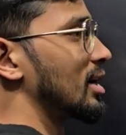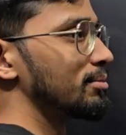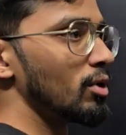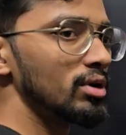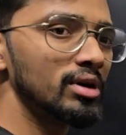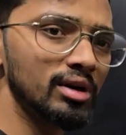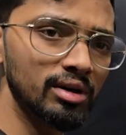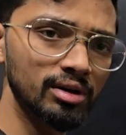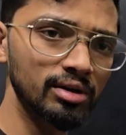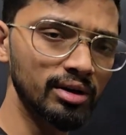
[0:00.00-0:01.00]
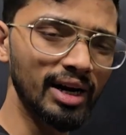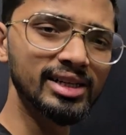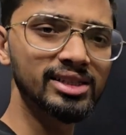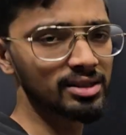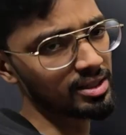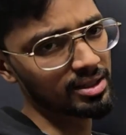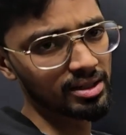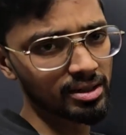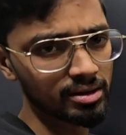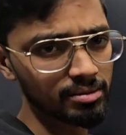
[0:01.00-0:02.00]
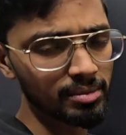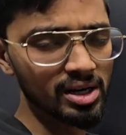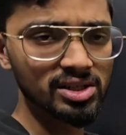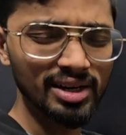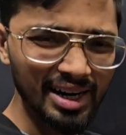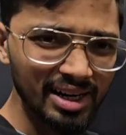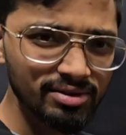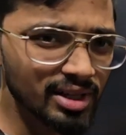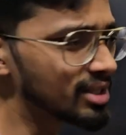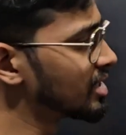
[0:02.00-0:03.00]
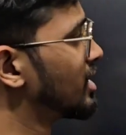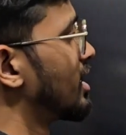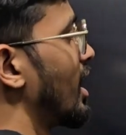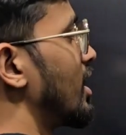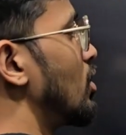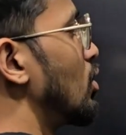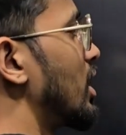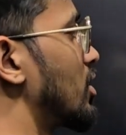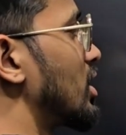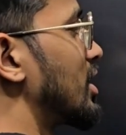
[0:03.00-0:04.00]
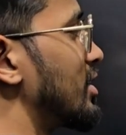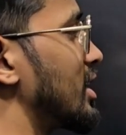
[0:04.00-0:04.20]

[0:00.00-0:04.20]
compound gets partial negative charge, and low electronegativity